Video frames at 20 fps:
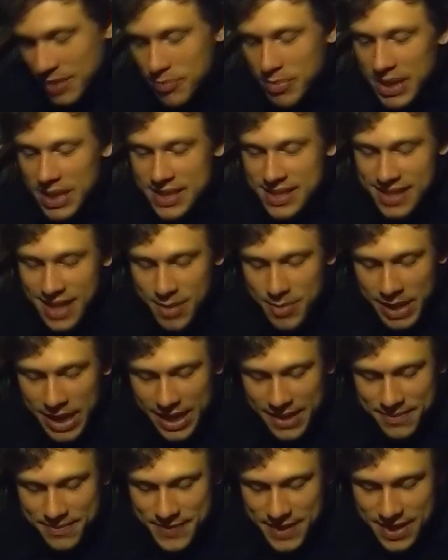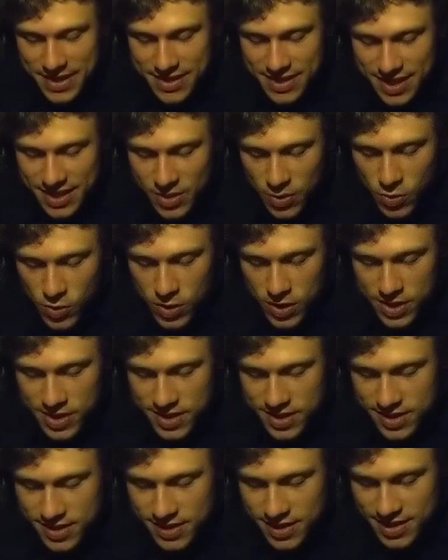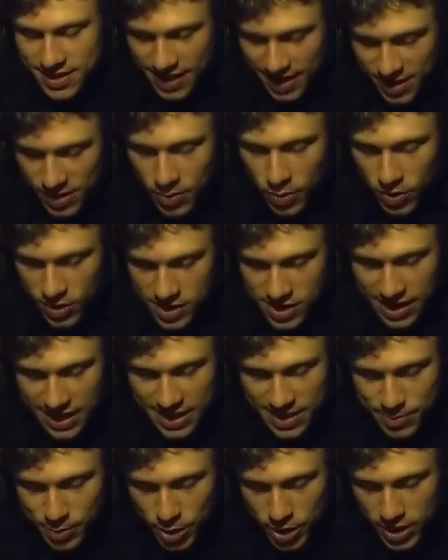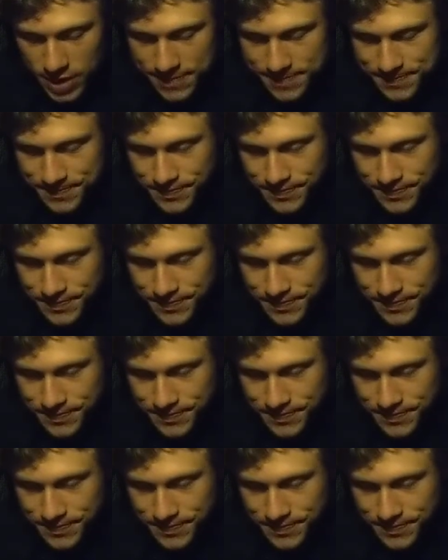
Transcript: But it's not bad. It's not the worst. It's not the worst kids book.